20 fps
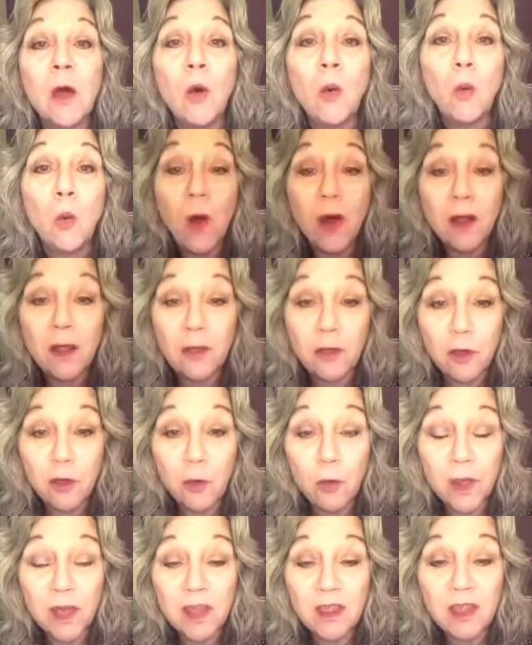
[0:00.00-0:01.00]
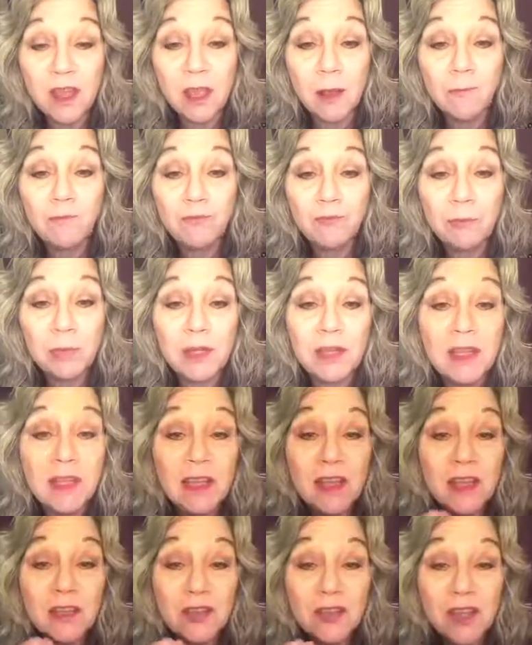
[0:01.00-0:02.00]
One other quick thing,
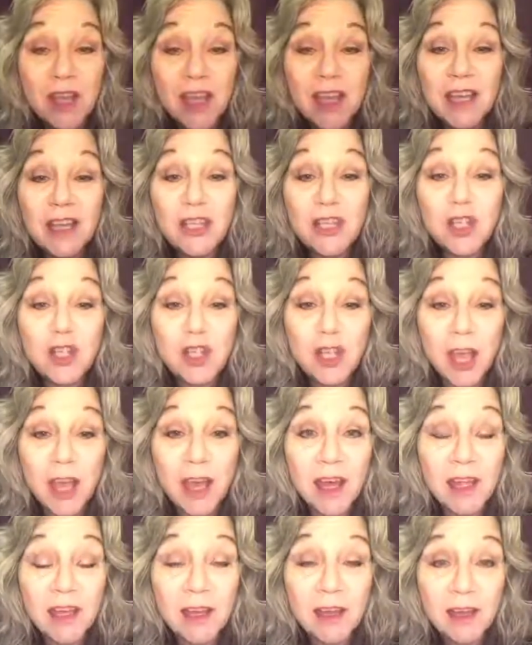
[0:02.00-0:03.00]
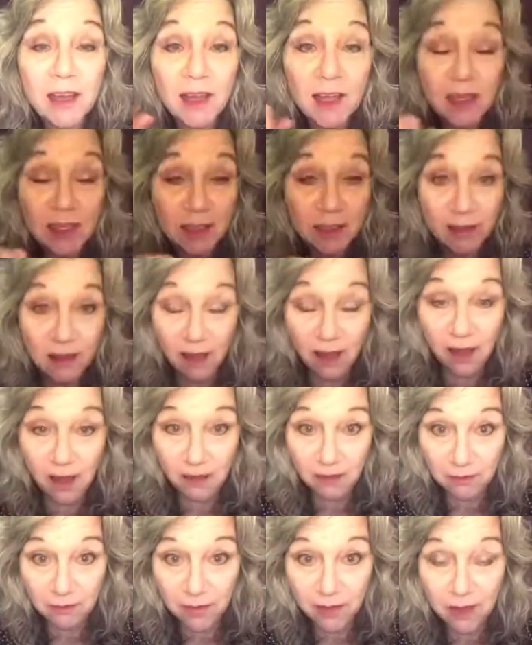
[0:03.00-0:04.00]
please shed
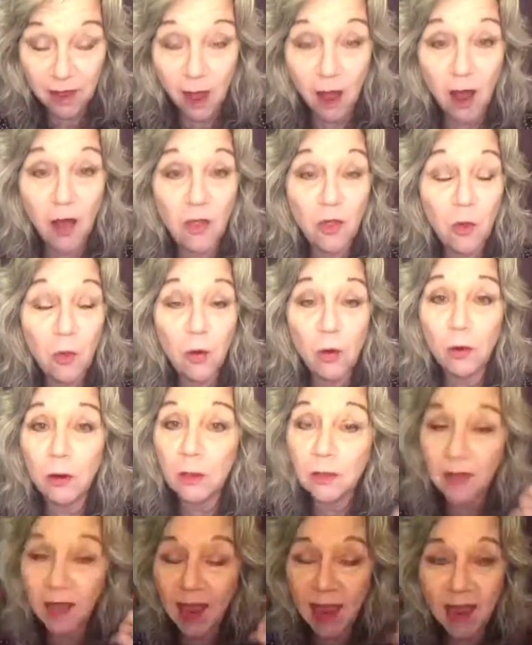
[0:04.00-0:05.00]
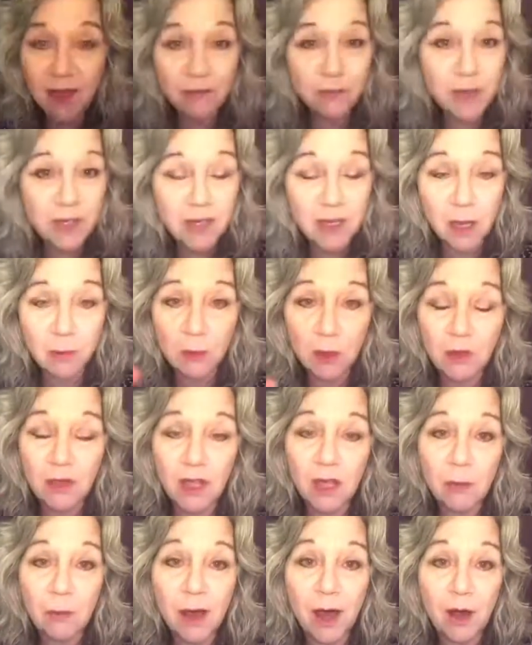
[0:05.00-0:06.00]
love on the world every time you
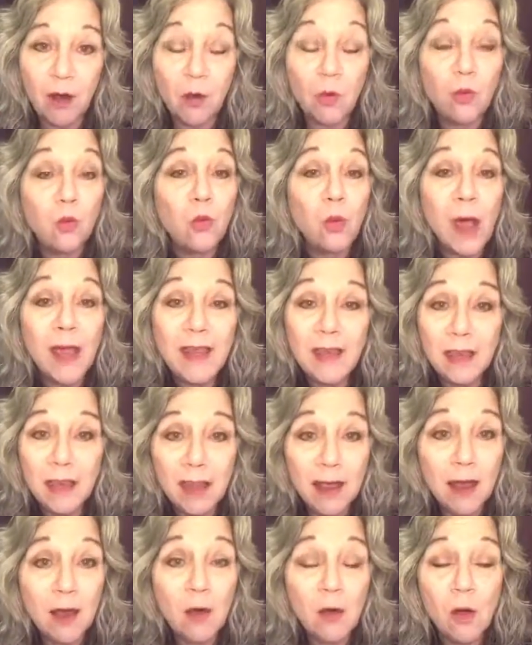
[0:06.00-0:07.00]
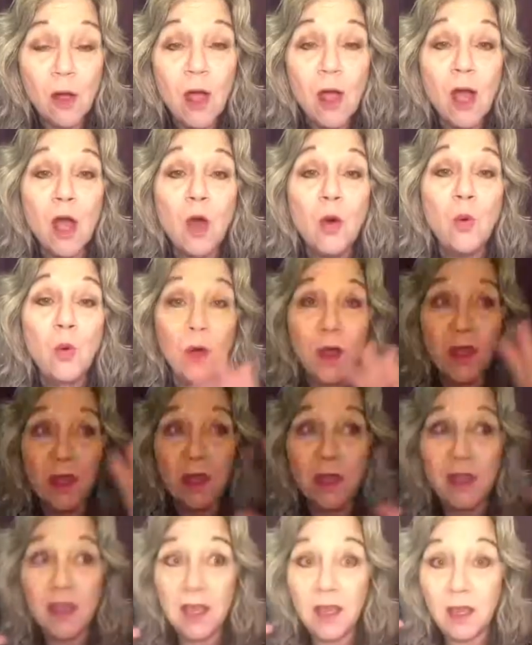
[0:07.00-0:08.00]
think about it. Right now, with
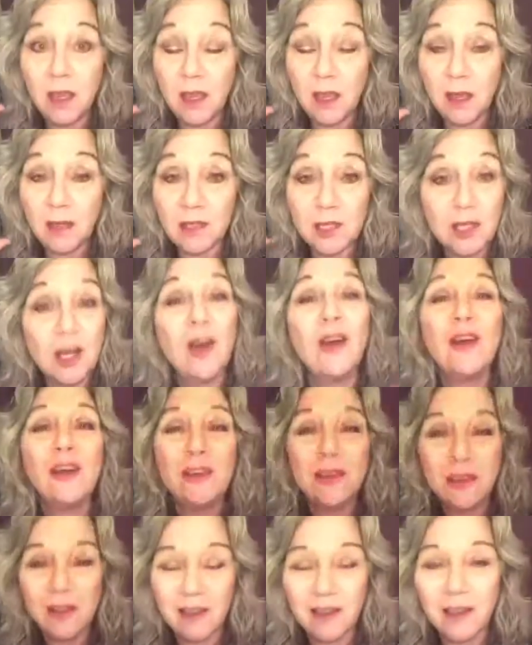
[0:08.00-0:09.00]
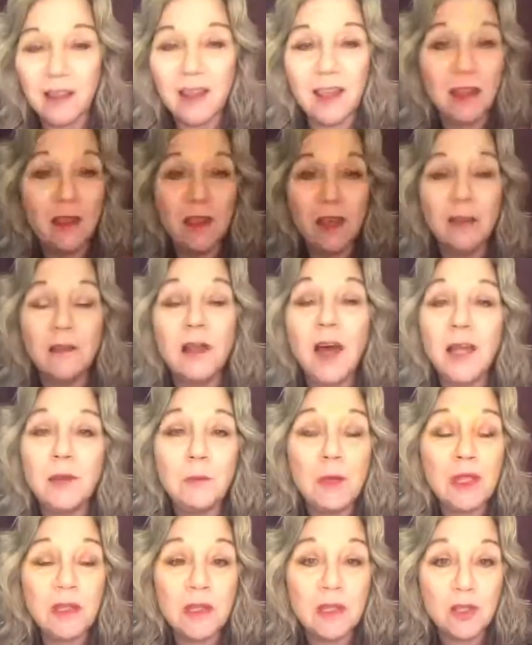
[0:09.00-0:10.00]
the stars and the
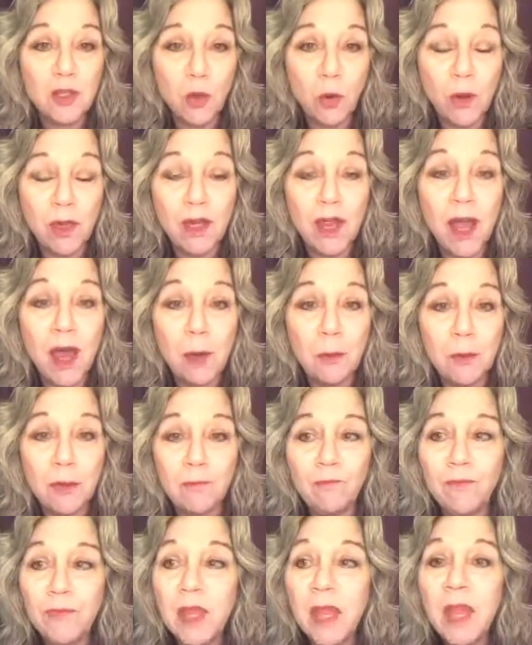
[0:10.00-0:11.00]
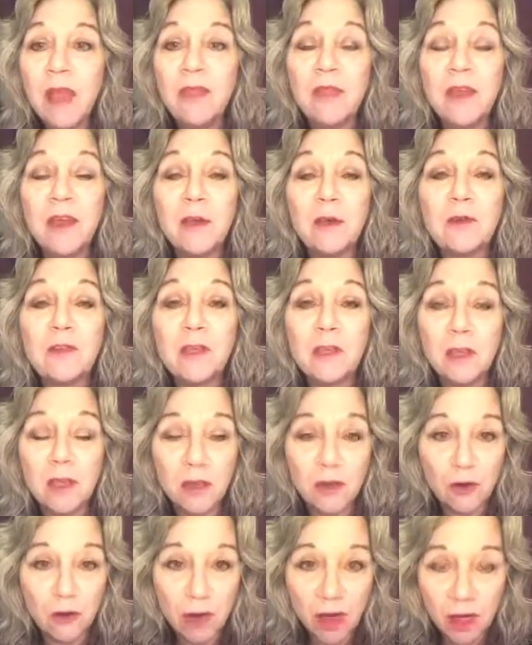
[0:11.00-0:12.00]
alignment that's going to happen, there's an
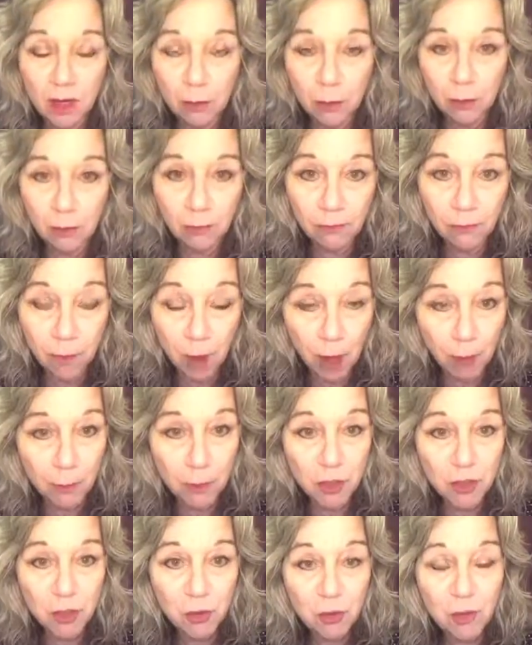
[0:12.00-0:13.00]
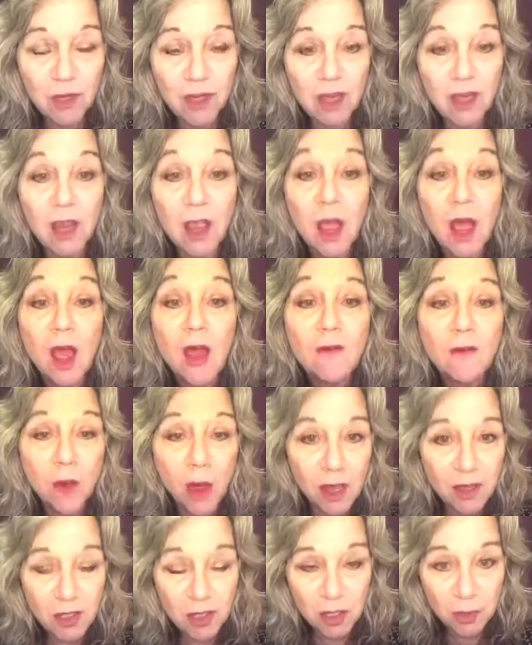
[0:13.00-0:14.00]
incredible opportunity for
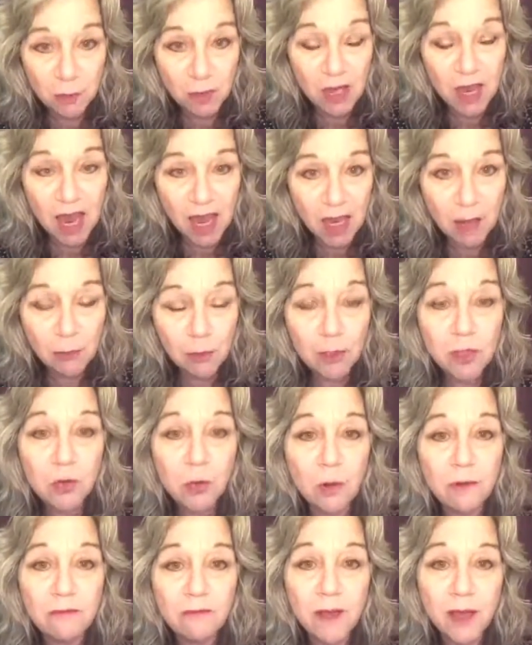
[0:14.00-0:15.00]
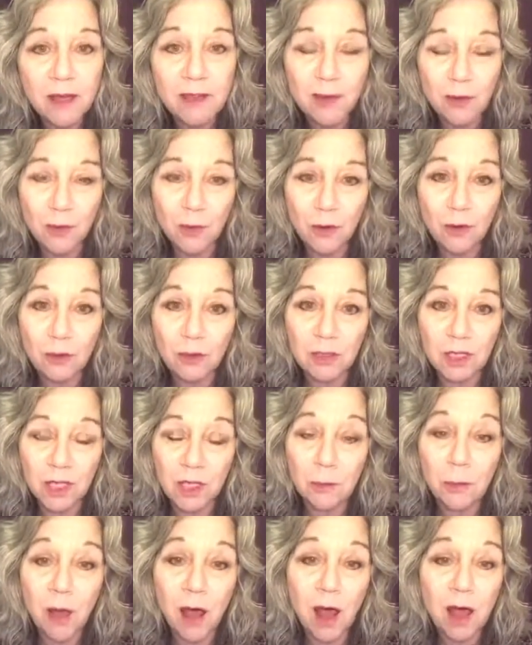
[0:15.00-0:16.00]
us to be able to affect the world in
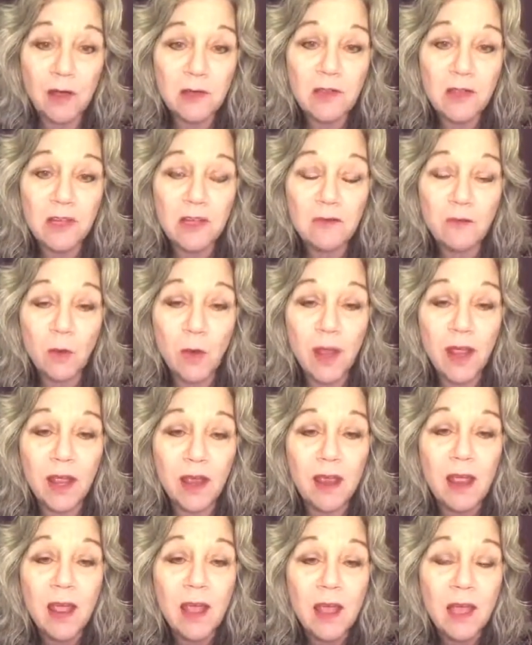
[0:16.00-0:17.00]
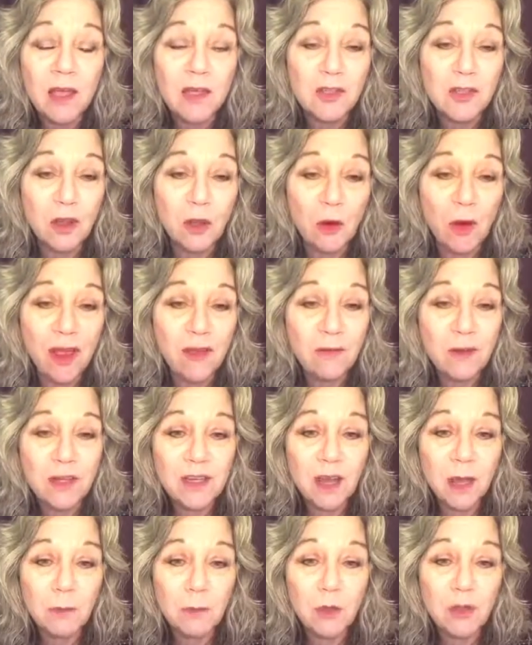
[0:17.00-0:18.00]
a positive way. So every
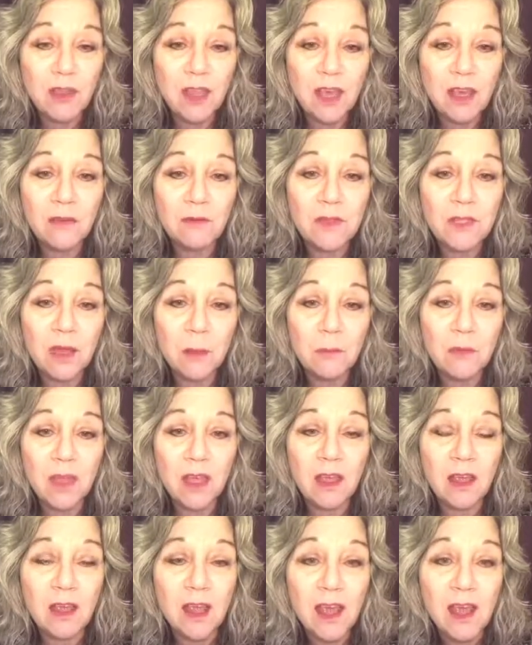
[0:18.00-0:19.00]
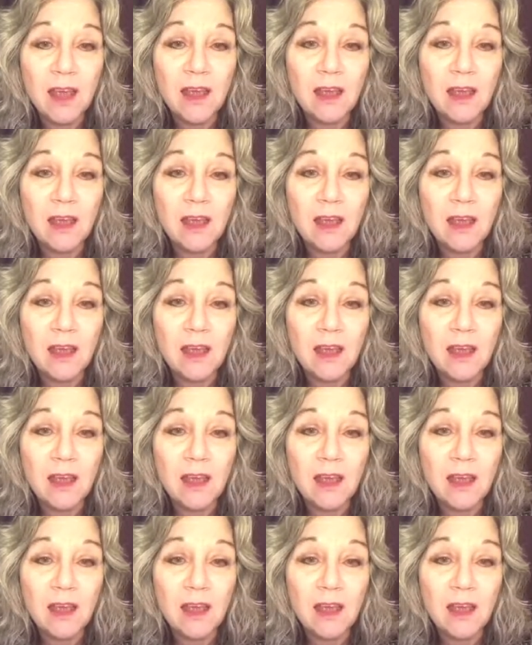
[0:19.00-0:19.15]
time you think of something